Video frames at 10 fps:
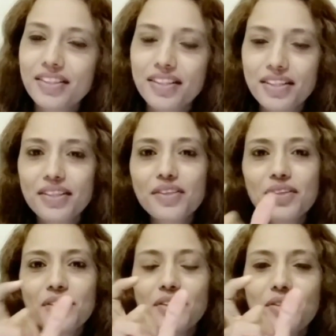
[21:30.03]
the
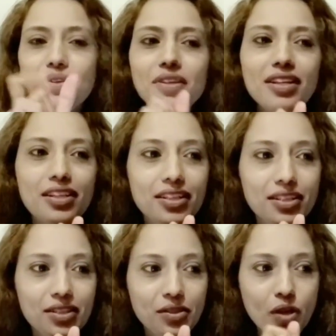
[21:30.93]

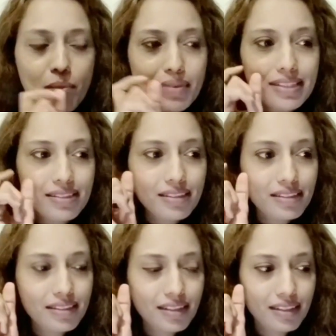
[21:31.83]
common
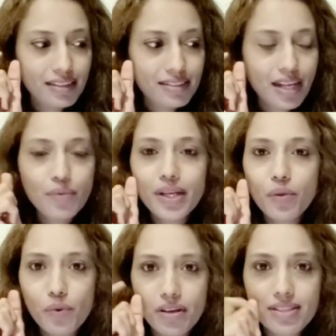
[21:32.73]
sounding
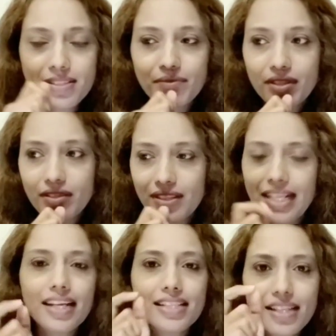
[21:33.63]
words.
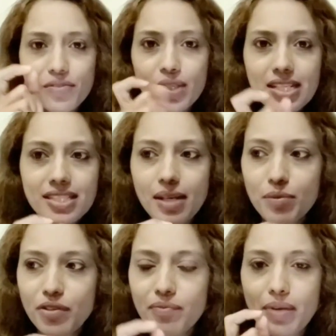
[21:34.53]
Like I gave you an
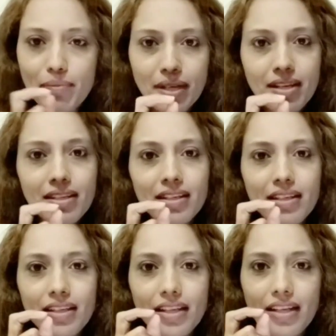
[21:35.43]
example of papa
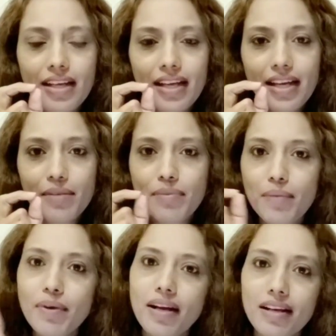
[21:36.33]
and
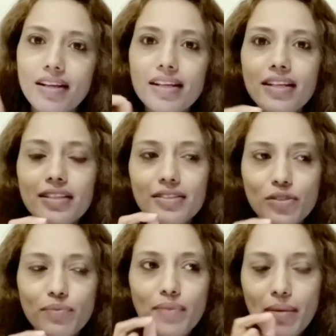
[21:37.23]
papa.
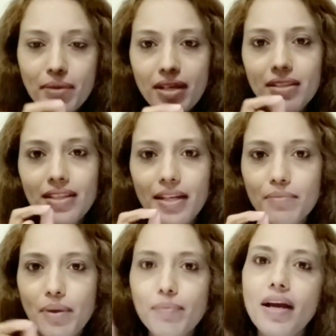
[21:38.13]
So papa and
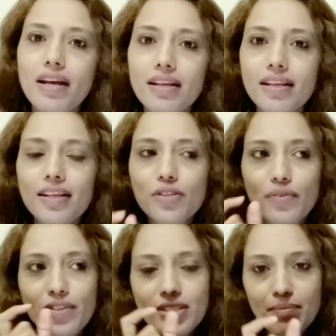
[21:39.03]
papa. So
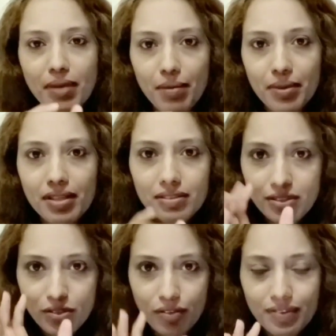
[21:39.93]
when you say papa,
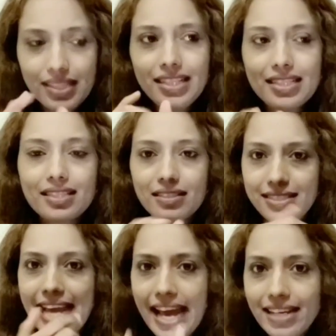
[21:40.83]
softly it's
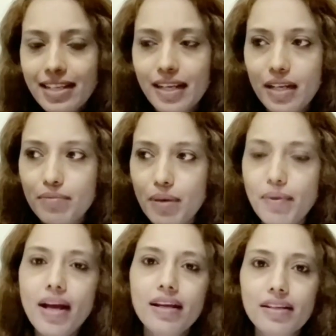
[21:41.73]
dad, and
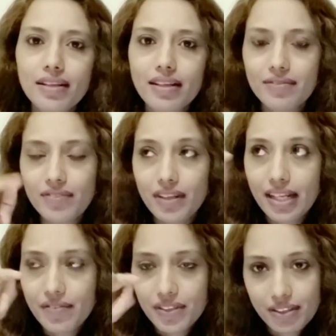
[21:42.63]
papa
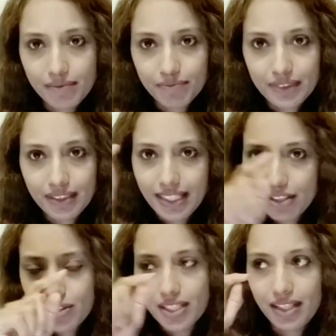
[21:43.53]
with the, like
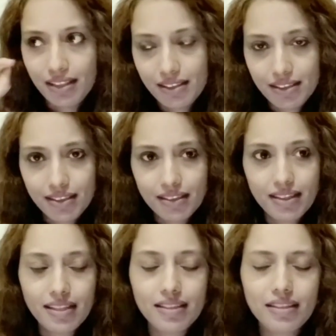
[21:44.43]
you see
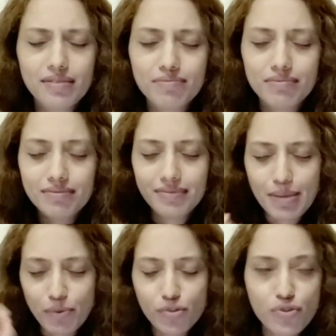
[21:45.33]
the
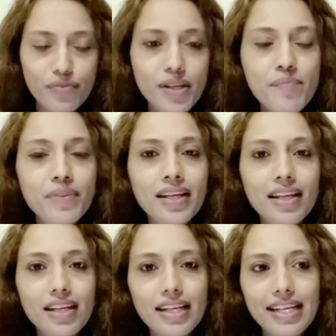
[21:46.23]
apostrophe,
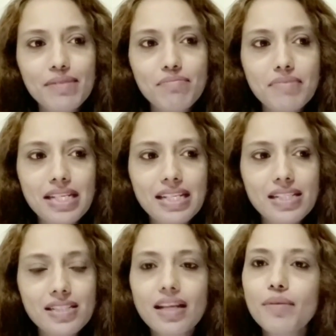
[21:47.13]
it
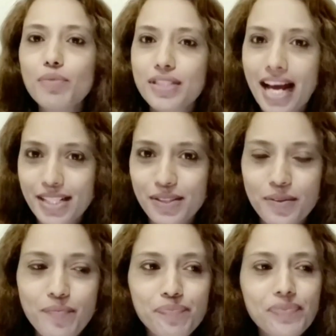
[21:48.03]
means potato.
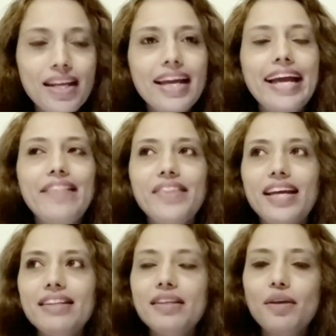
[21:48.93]
And
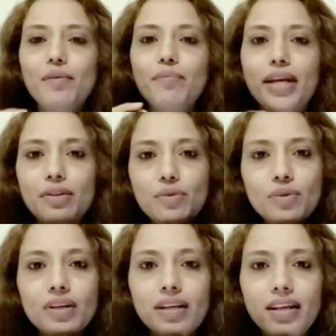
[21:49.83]
then perro,
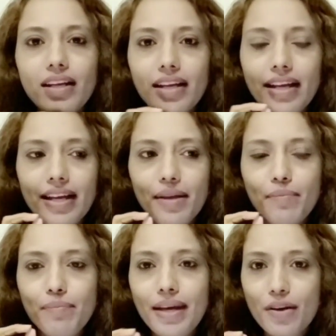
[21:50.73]

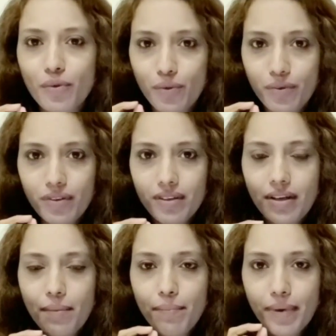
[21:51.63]
perro.
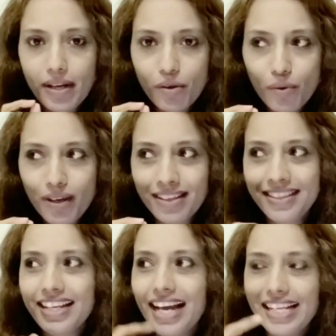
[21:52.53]

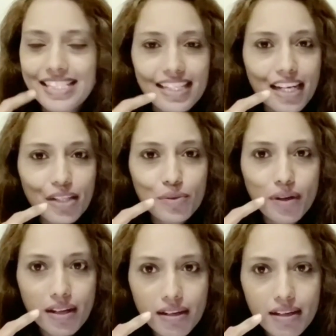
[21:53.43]
I still can't
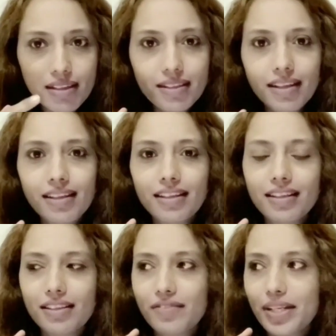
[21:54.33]
do r
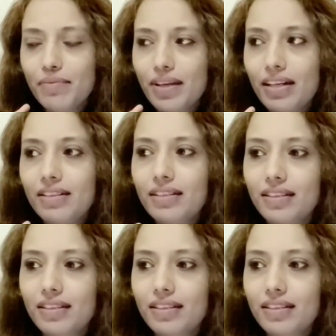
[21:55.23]
very well